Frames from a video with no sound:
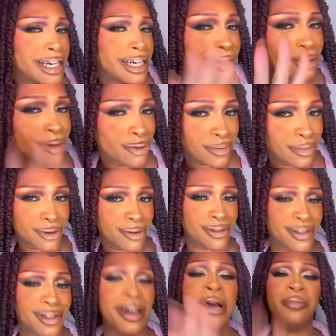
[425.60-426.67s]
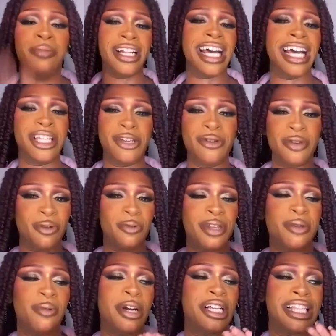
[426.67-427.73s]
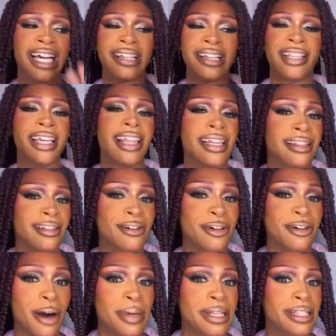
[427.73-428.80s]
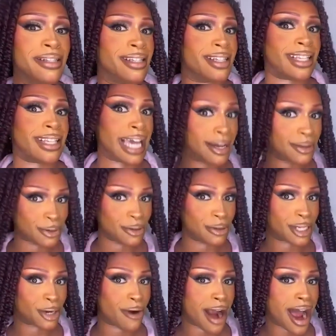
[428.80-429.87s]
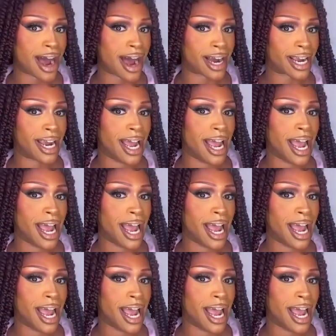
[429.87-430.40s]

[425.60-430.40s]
like a lot of trouble causer, but like you were the one who'd like say like little comments to get us all to crack.